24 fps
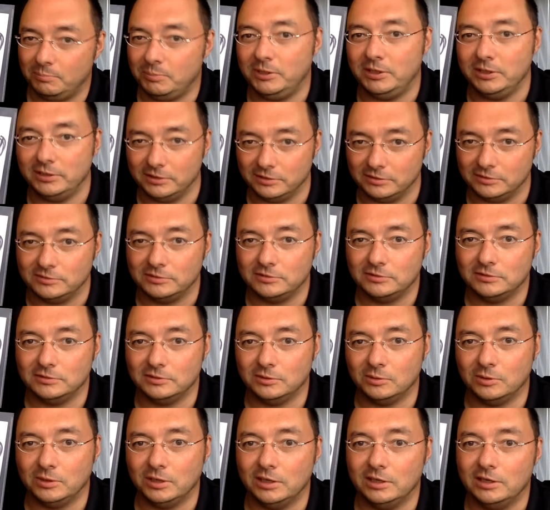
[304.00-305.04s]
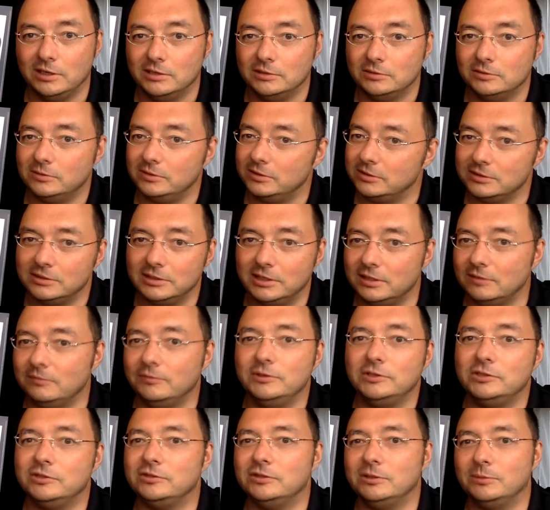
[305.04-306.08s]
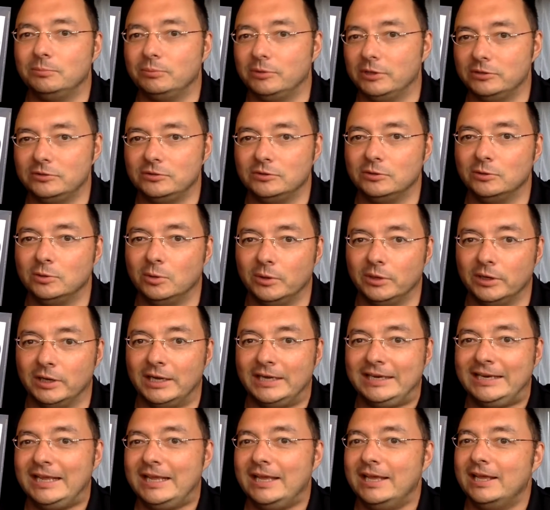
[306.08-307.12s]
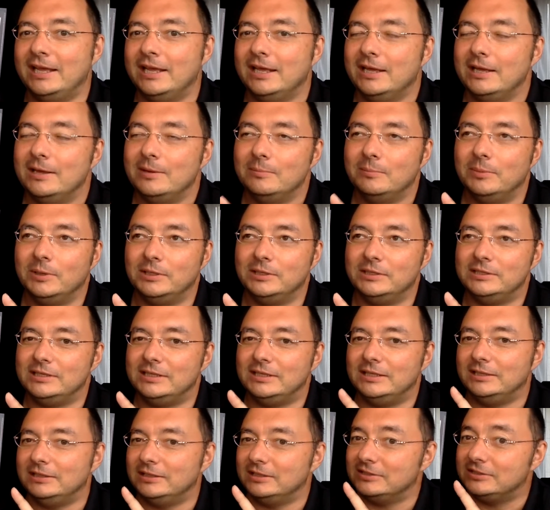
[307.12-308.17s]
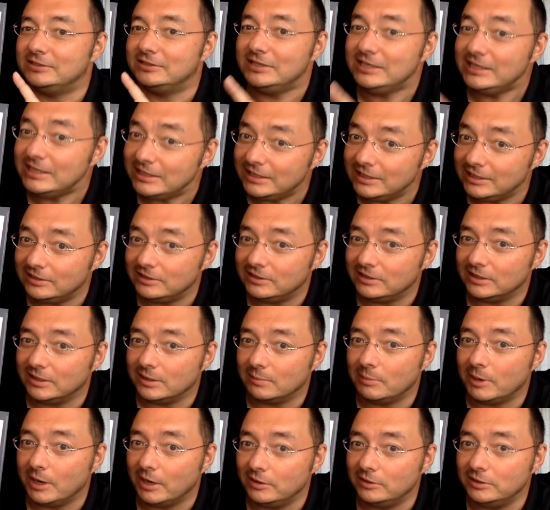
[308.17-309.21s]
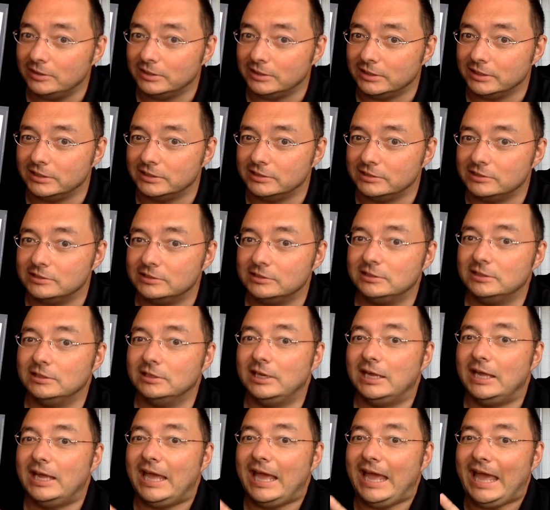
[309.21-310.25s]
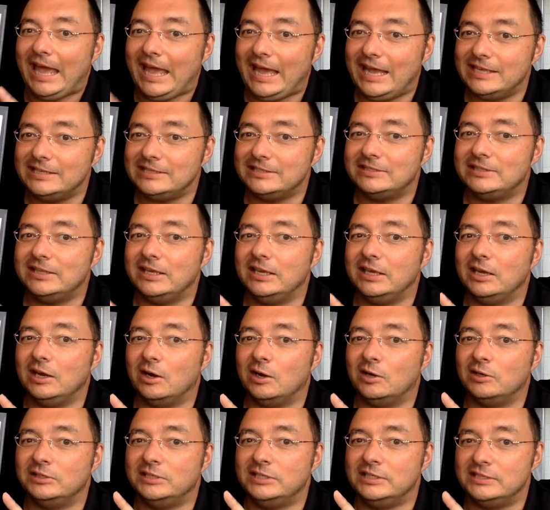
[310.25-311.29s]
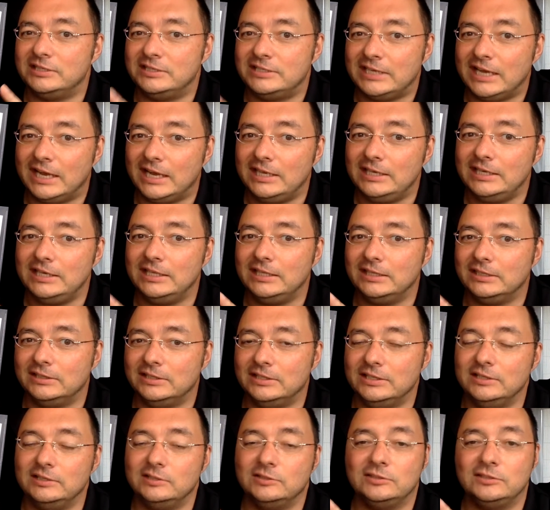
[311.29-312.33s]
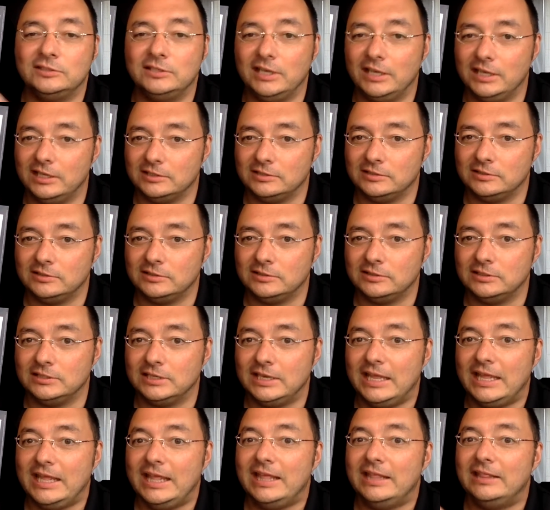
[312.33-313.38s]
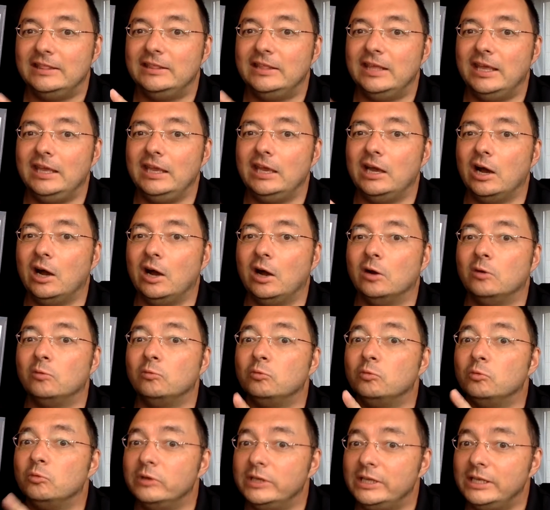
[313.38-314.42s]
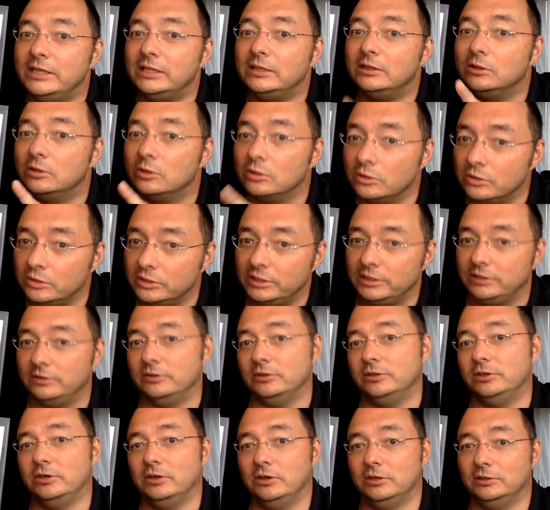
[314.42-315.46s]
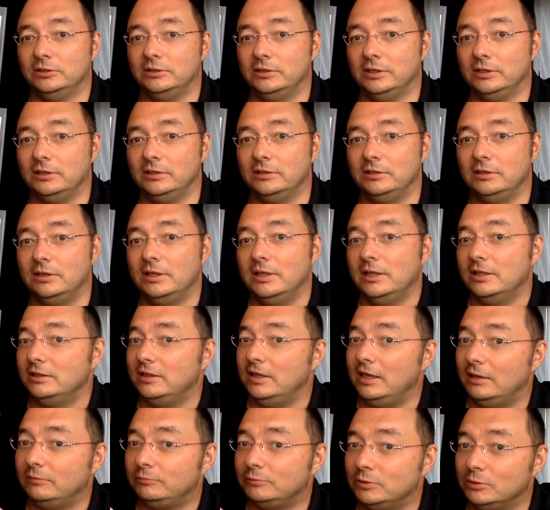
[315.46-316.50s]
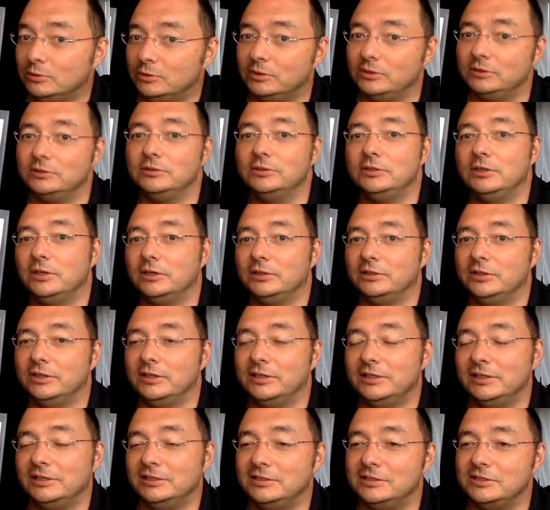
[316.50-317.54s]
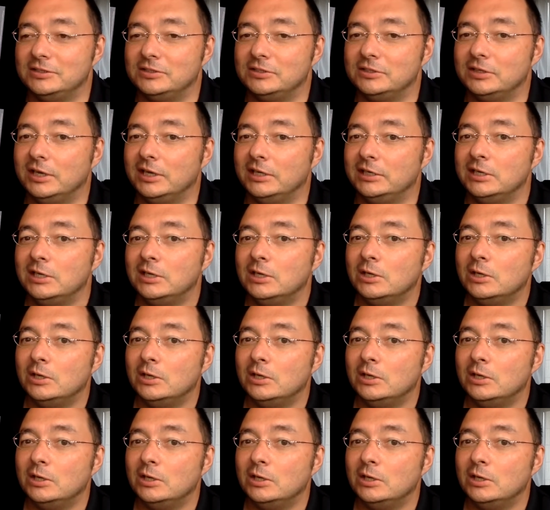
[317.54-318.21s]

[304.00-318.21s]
peers. Okay, so there's a lot of interesting pressure going on, but the sneaky thing about it is, as they are designing these tests, they are relearning the content. They have to look at the content and decide